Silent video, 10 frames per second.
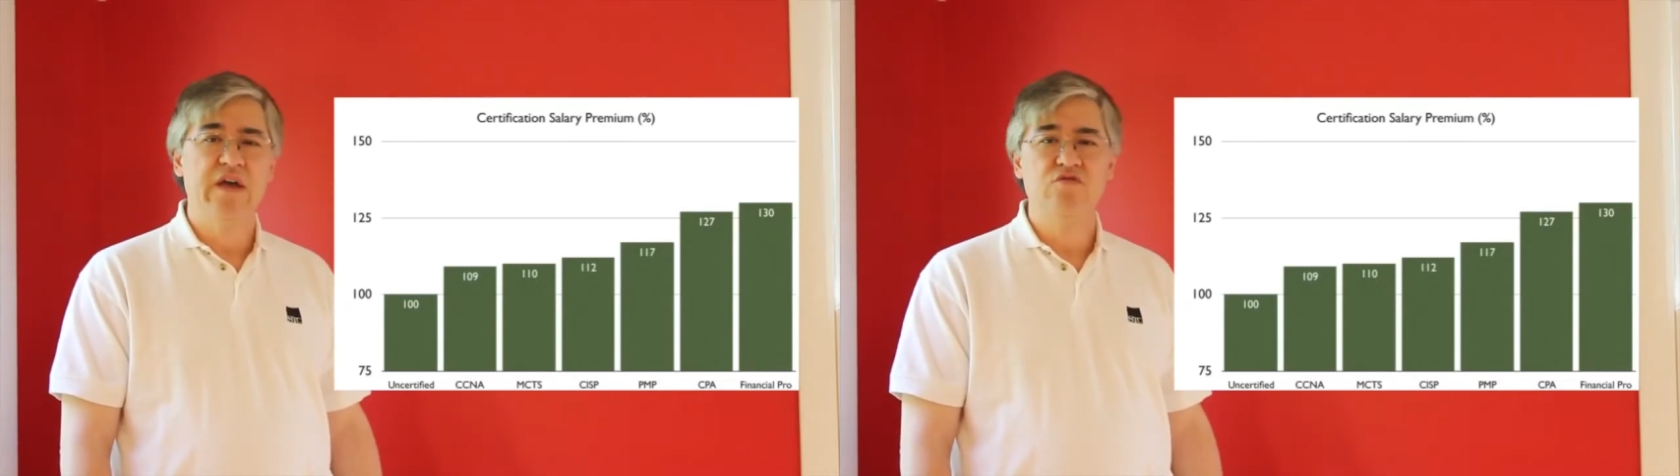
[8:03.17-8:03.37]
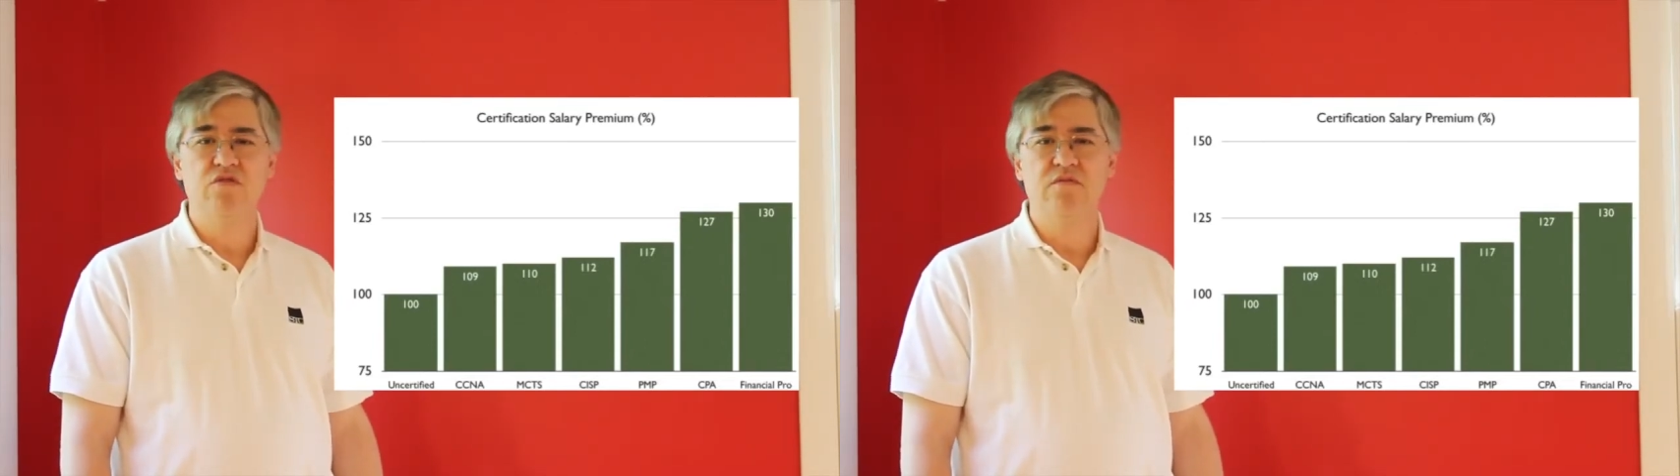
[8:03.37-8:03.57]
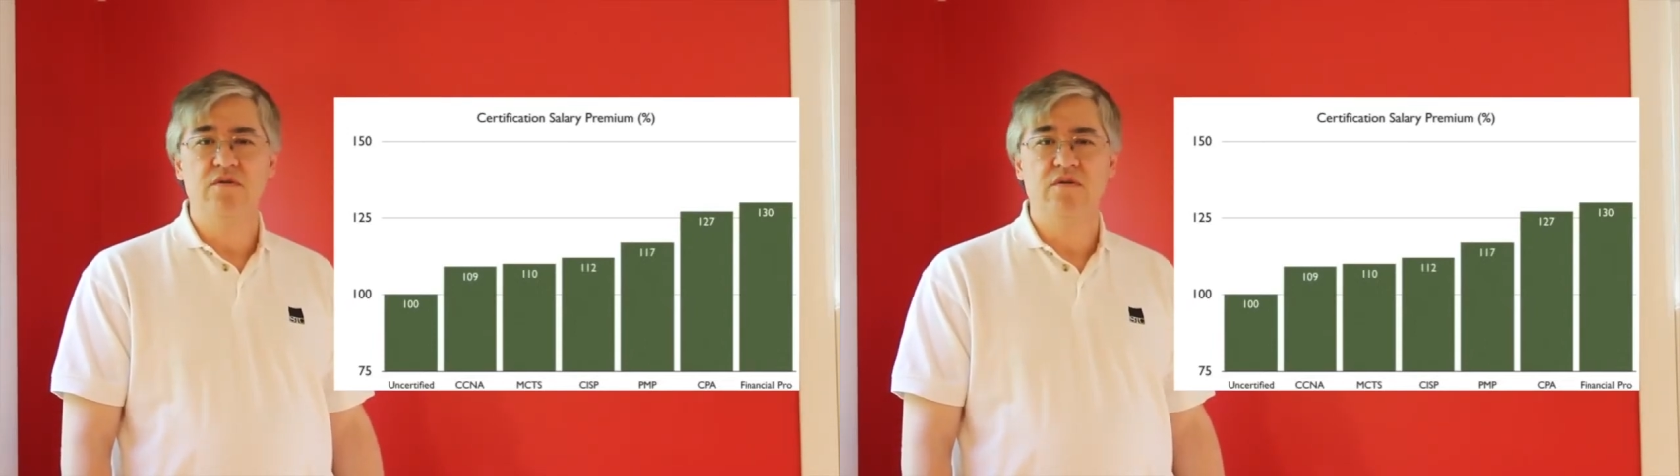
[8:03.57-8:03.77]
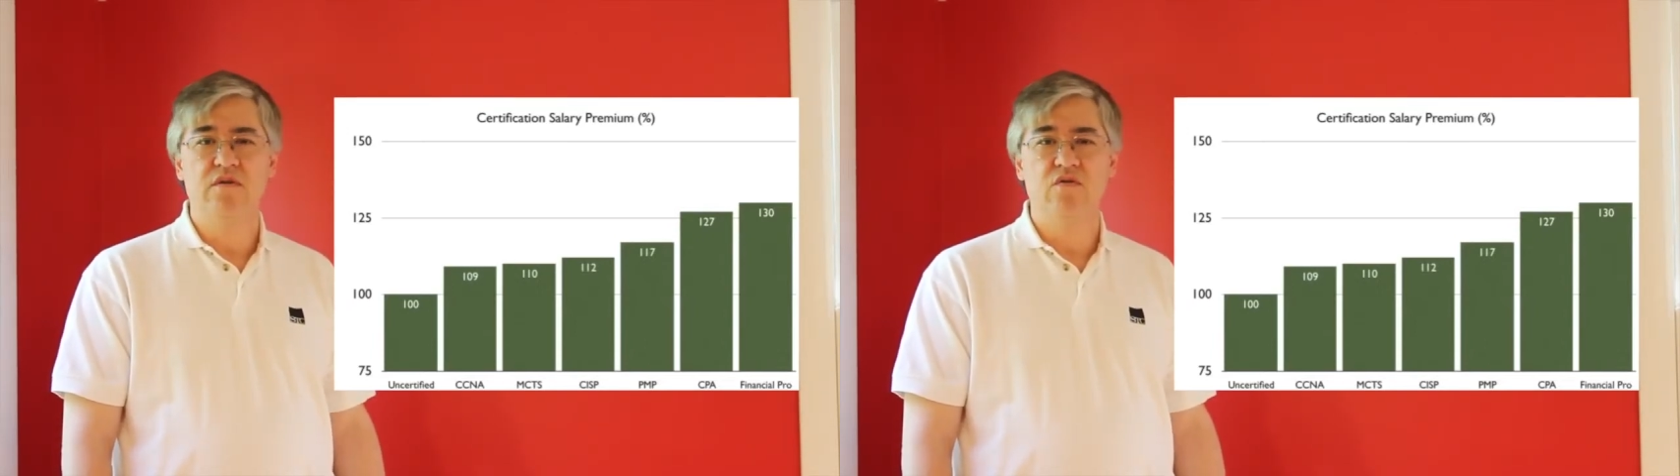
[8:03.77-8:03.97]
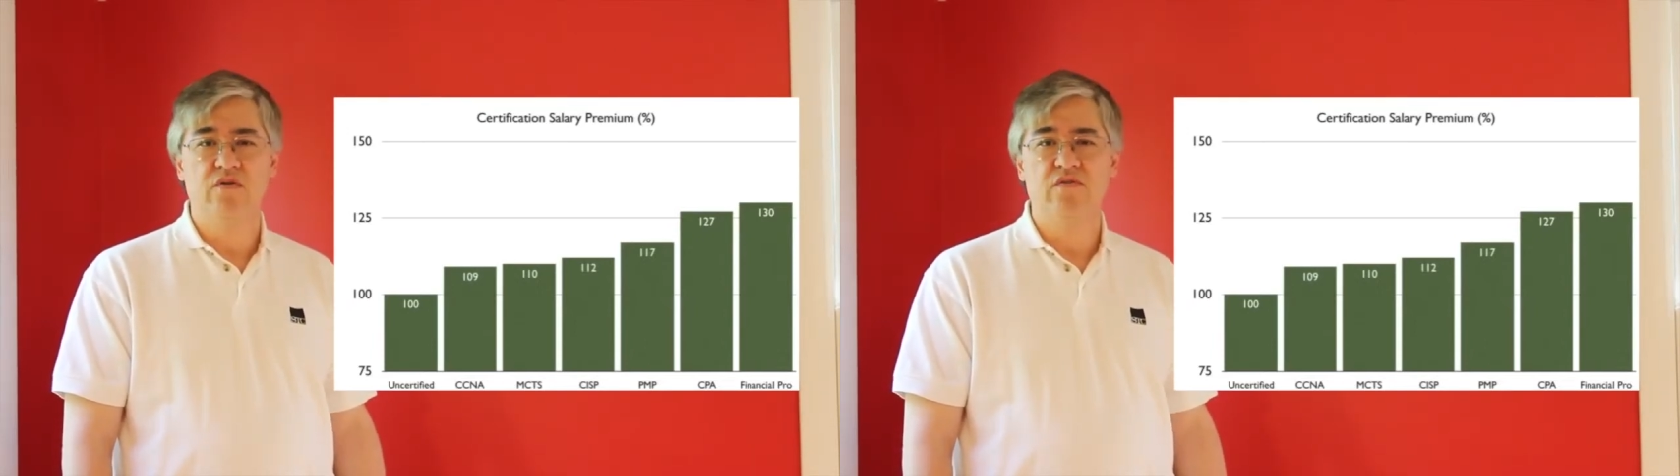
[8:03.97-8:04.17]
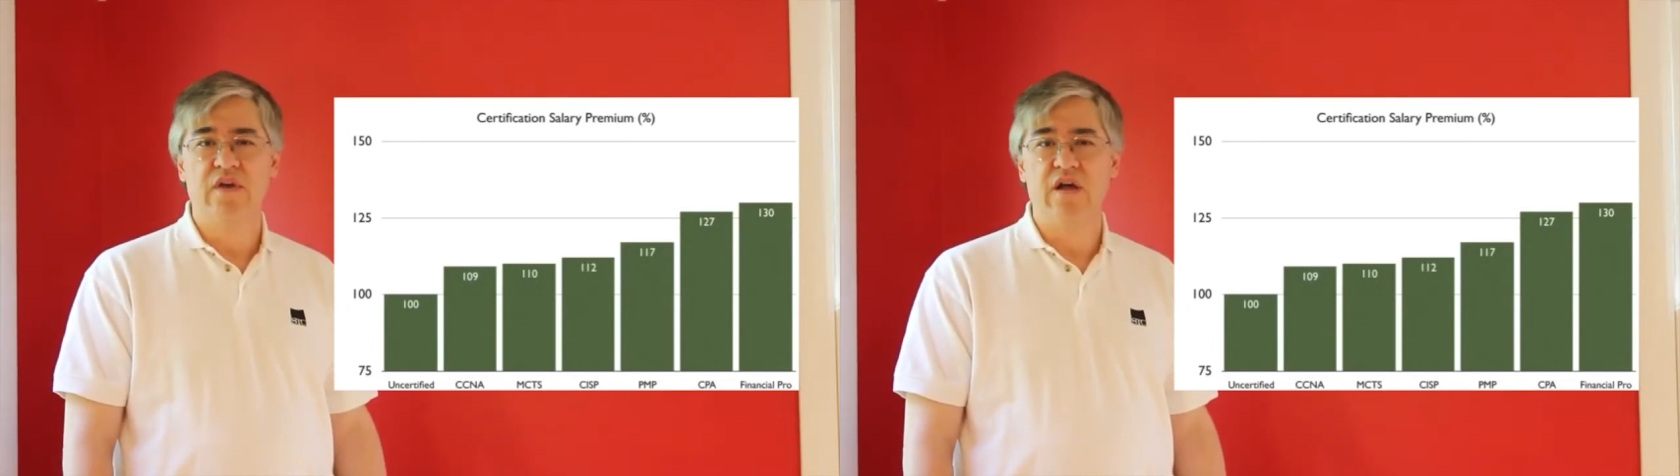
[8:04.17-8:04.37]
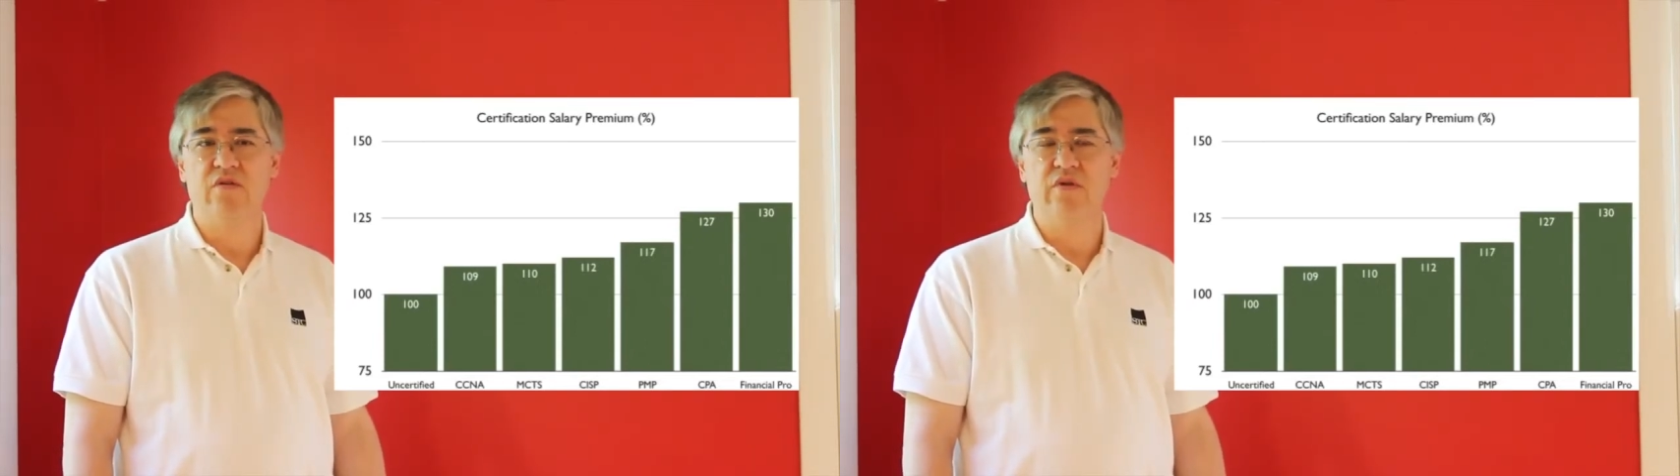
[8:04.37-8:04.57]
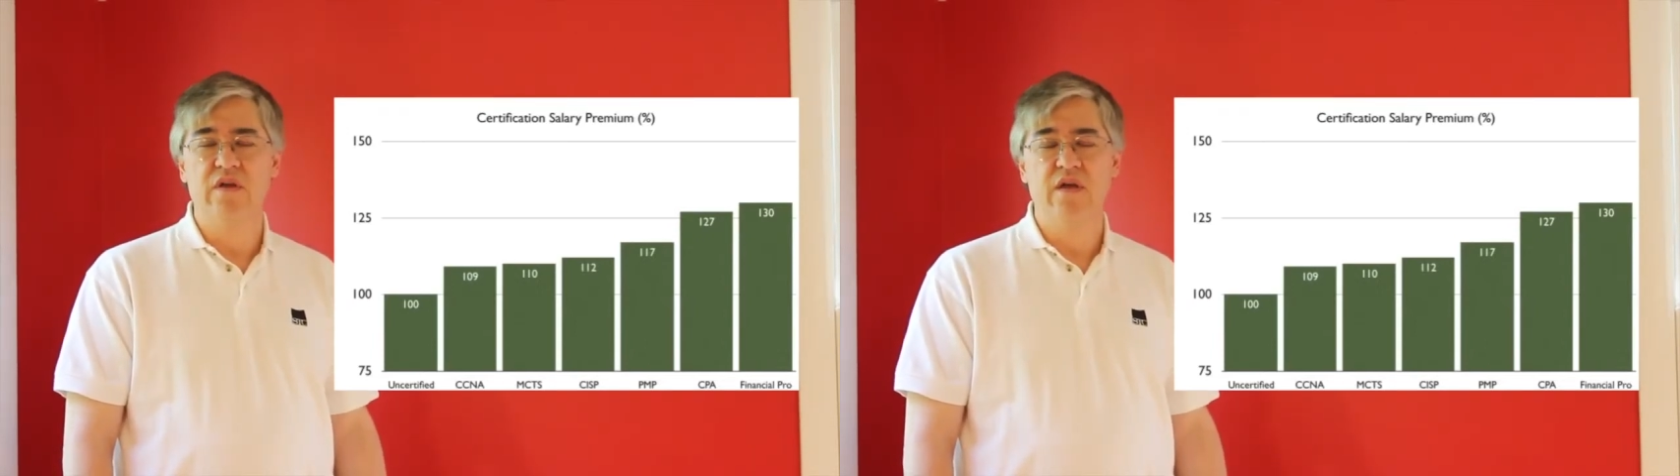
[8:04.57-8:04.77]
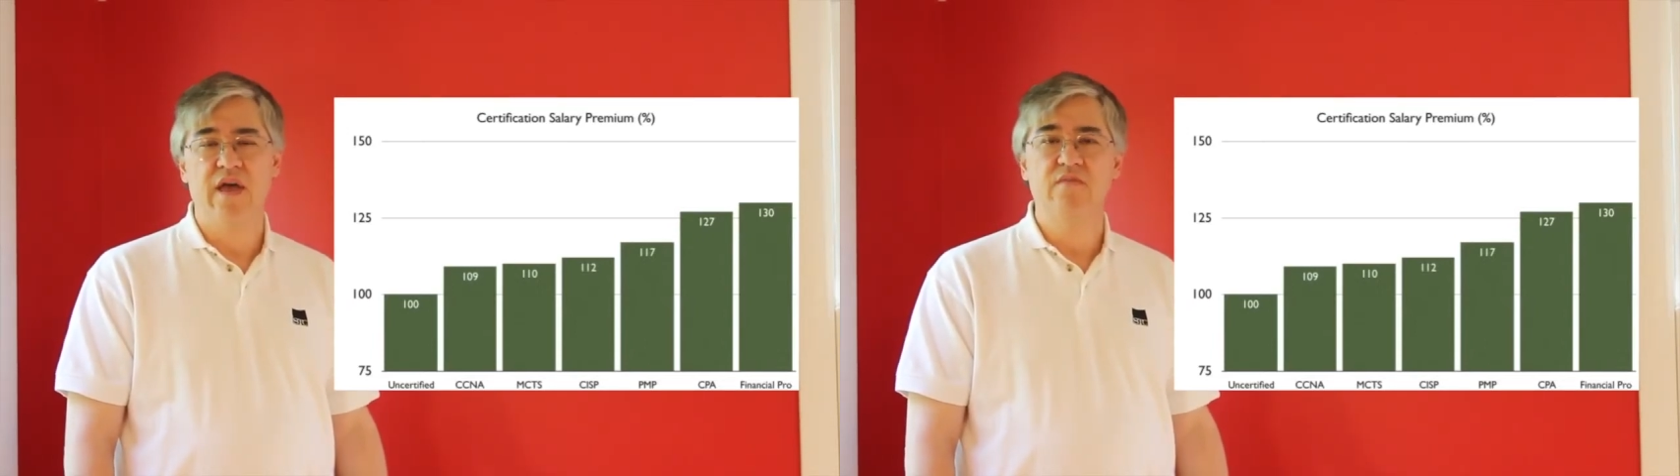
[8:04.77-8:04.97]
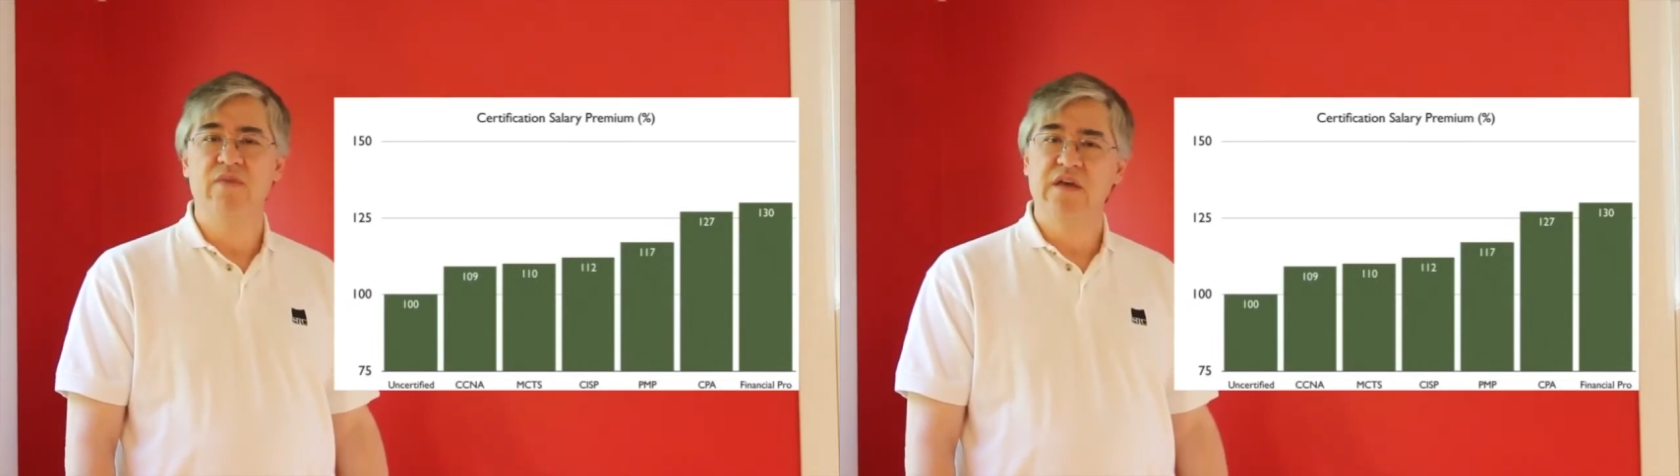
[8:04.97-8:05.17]
Imagine your
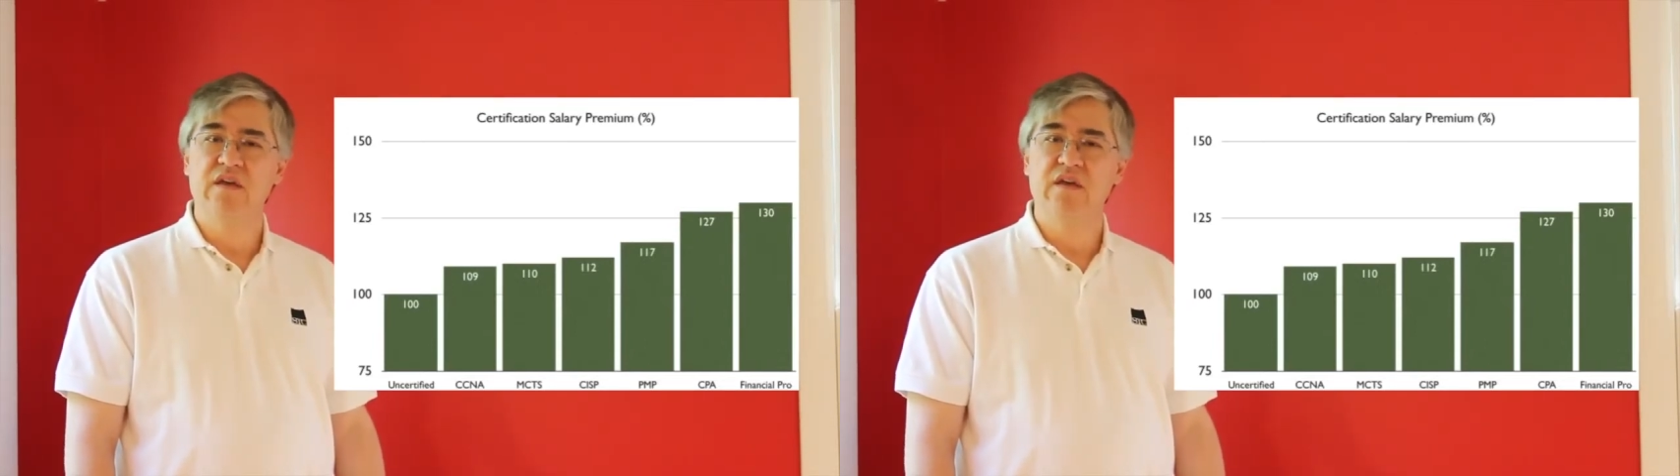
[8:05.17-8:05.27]
salary